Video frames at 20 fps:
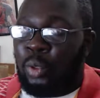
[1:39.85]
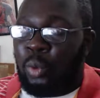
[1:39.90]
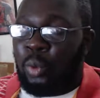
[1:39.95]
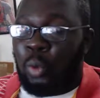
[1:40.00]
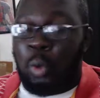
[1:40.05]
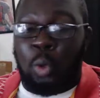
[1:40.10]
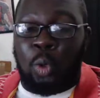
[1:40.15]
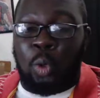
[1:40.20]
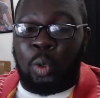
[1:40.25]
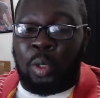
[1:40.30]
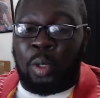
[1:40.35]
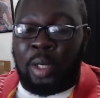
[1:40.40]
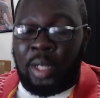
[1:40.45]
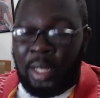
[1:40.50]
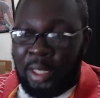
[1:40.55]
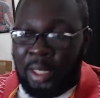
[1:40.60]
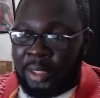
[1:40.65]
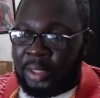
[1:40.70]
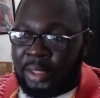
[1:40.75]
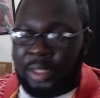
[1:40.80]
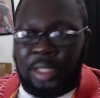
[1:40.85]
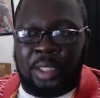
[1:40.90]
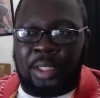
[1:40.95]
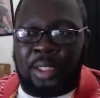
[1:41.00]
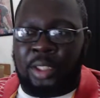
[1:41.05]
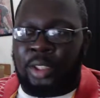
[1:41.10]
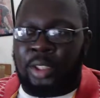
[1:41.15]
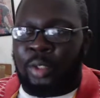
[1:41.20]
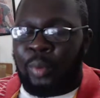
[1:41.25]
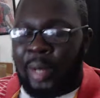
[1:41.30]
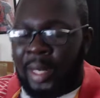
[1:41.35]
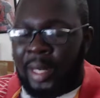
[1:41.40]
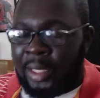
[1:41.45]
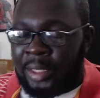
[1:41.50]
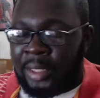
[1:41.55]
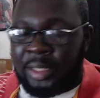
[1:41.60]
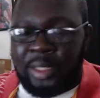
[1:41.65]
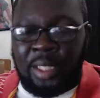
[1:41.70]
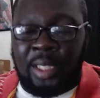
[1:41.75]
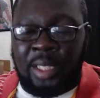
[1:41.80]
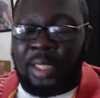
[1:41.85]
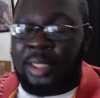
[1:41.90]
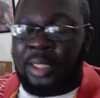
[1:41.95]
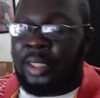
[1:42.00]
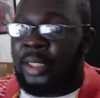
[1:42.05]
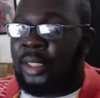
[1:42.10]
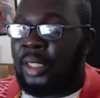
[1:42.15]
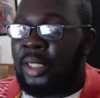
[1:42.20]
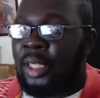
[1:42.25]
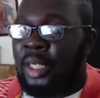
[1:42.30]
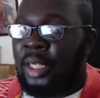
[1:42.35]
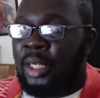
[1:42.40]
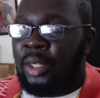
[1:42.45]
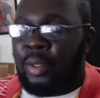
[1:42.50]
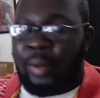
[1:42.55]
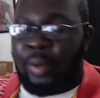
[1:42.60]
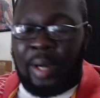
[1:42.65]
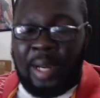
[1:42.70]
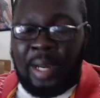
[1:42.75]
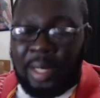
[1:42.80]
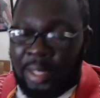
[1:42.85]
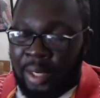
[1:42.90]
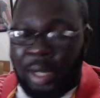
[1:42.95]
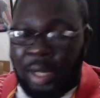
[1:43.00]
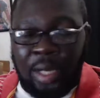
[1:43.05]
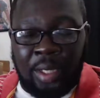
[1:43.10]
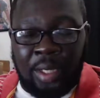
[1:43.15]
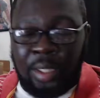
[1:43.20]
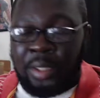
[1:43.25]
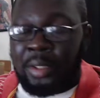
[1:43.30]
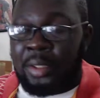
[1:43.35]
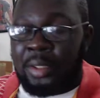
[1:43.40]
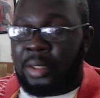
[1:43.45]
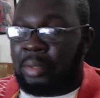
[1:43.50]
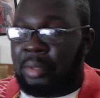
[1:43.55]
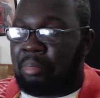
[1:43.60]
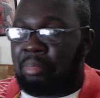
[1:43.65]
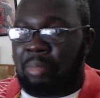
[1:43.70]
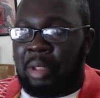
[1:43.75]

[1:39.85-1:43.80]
or cousins, grandsons, granddaughters,